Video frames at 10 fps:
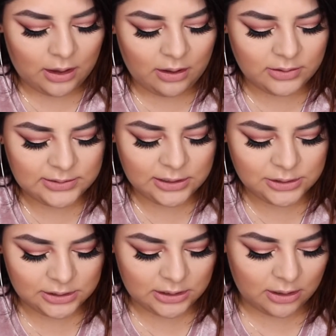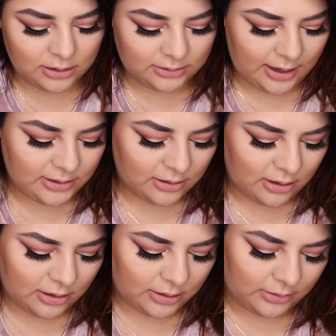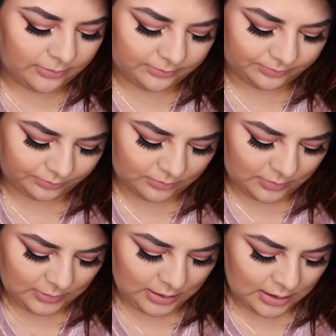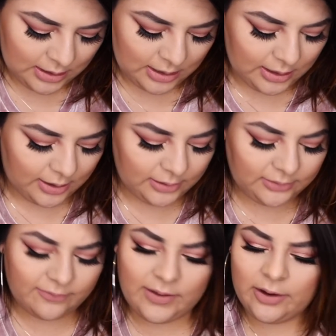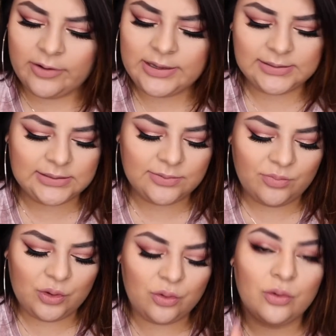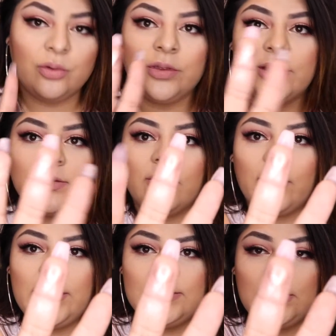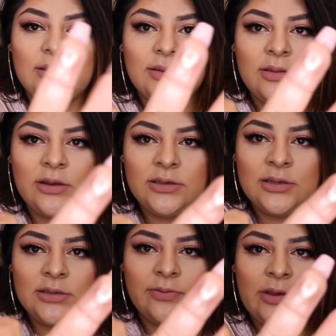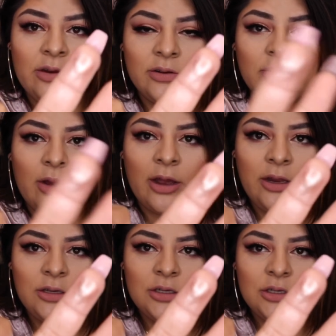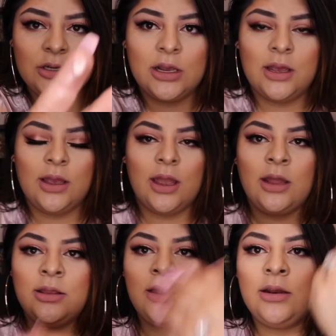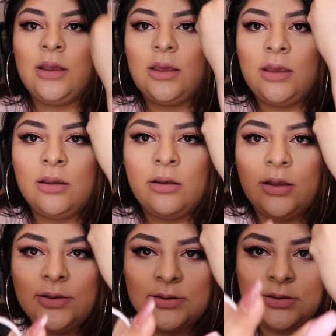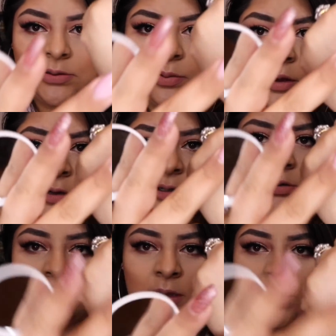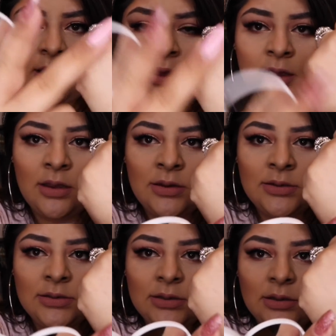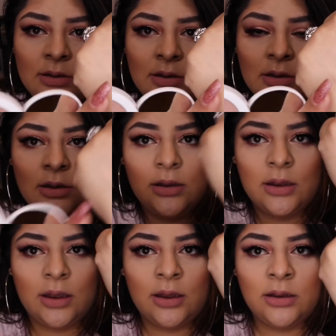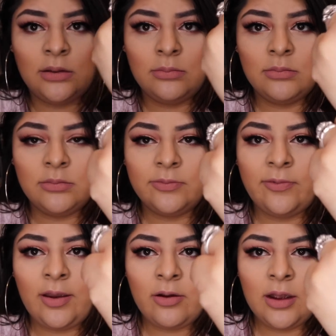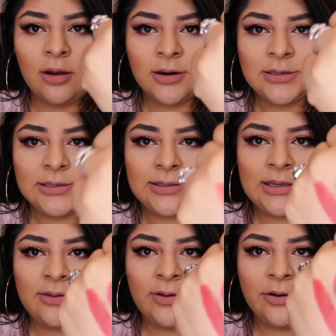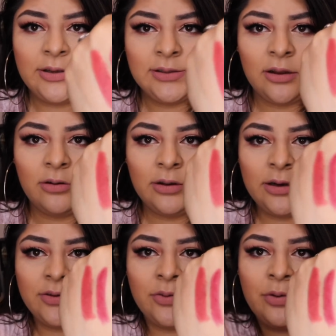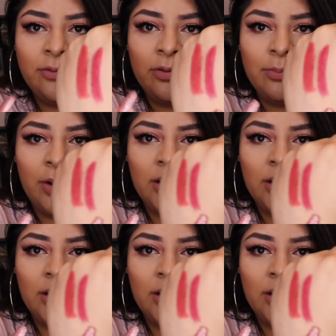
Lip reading: Oh, it's actually not that dark. It's very smooth. That's crazy. So there's this finger swatch, and then here is the swatch on my hand. Very hard to see, very subtle. Here's the one from